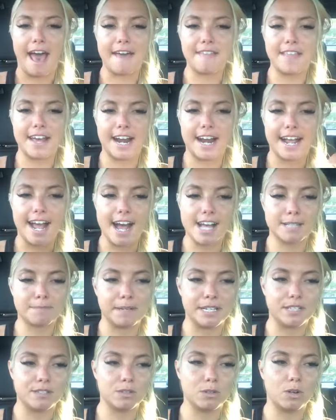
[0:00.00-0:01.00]
and then i
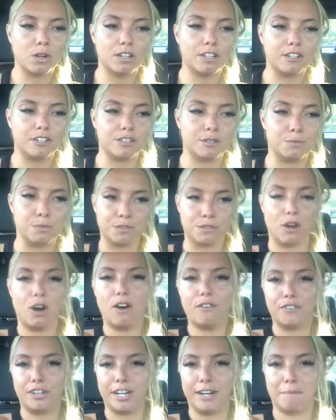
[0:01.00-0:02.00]
ask my soul to just
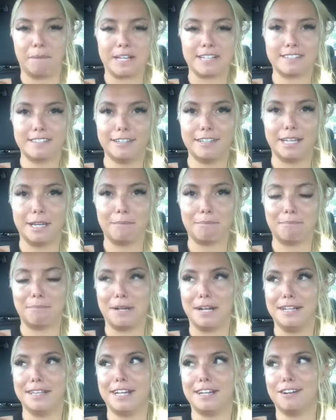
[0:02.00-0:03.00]
resolve it in my sleep
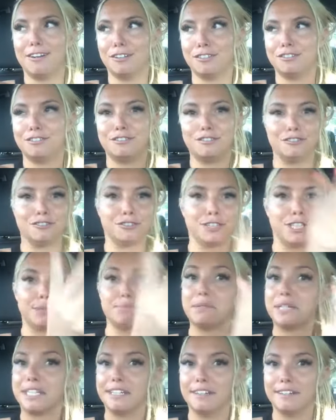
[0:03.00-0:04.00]
and then i'll
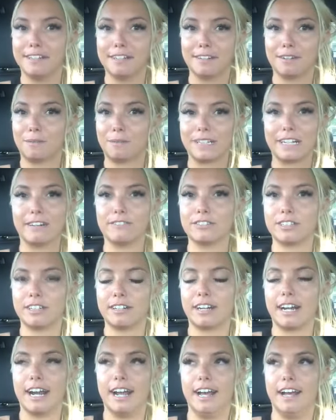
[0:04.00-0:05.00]
dream heal it or
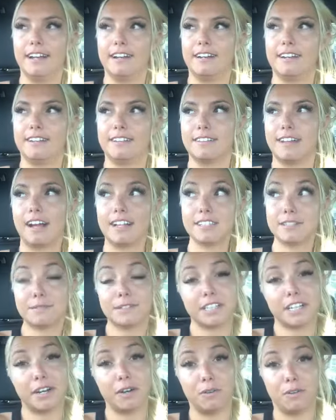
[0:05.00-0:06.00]
whatever and that's a
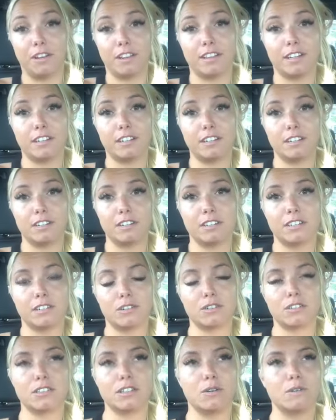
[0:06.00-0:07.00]
really cool thing to do
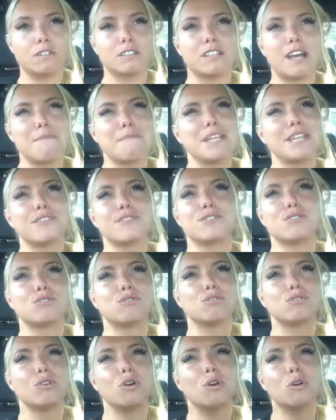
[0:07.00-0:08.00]
too so i mean there's
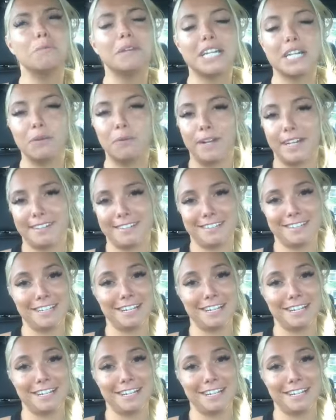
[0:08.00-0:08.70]
so many ways